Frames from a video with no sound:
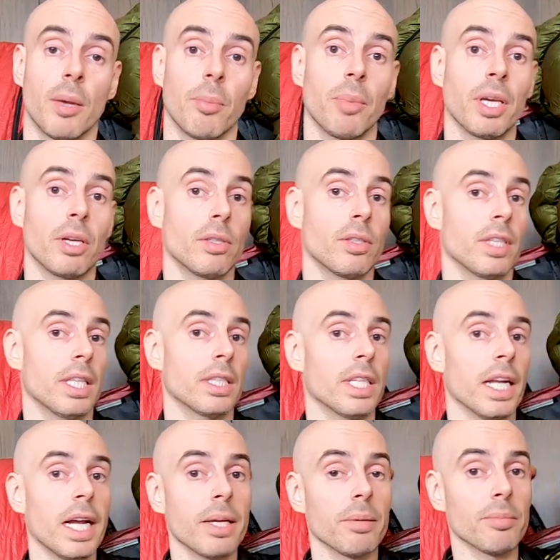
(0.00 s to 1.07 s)
Because
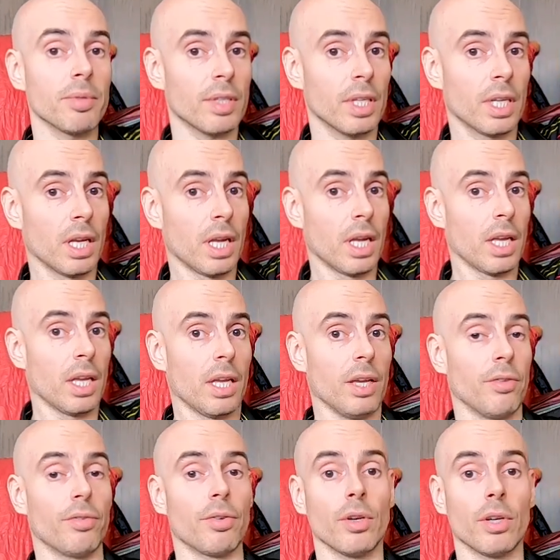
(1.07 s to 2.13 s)
sometimes,
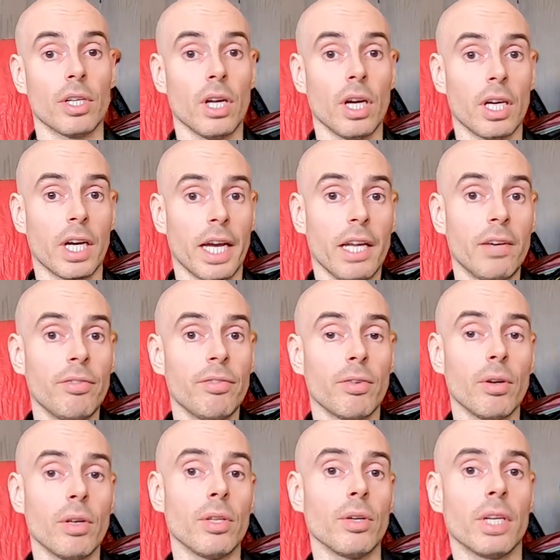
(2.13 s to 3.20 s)
if you're not
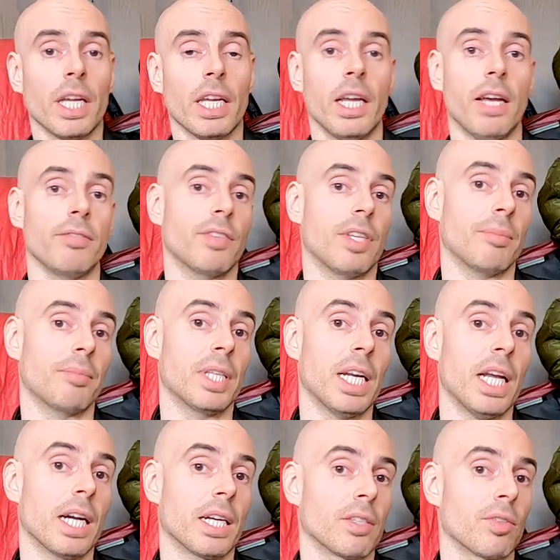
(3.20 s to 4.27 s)
careful, you can have some
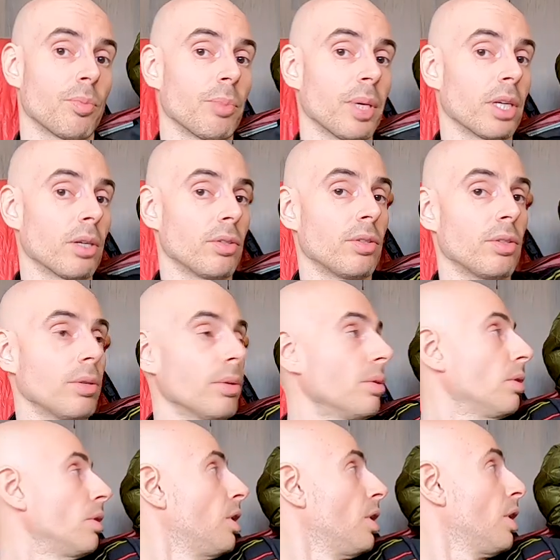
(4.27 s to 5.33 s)
drags because
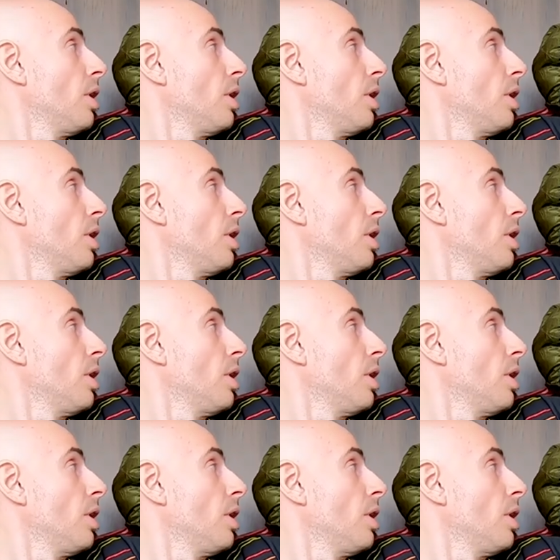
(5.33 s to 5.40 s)
you